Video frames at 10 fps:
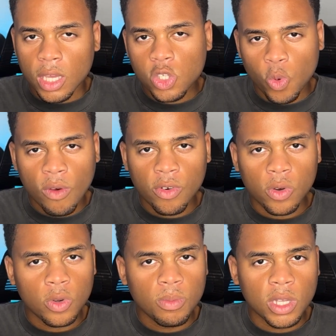Is
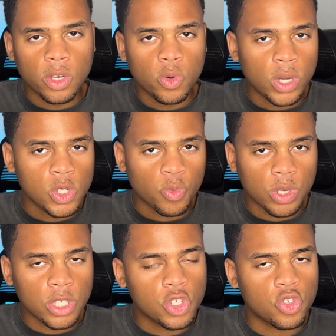12-year-old Mila Kunis
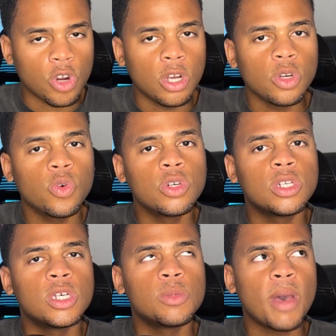really strong, or
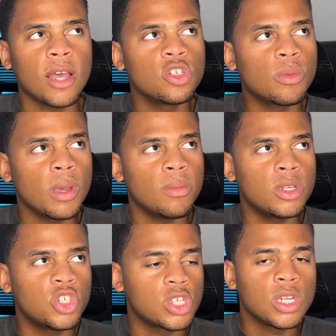does Patrick
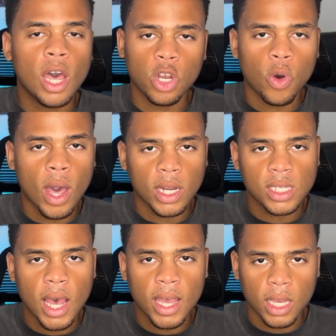Bateman just not know how to
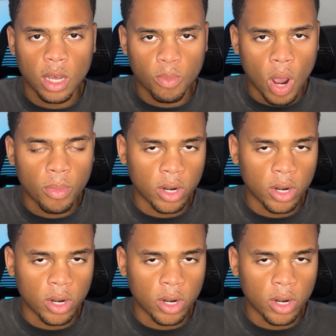tie a proper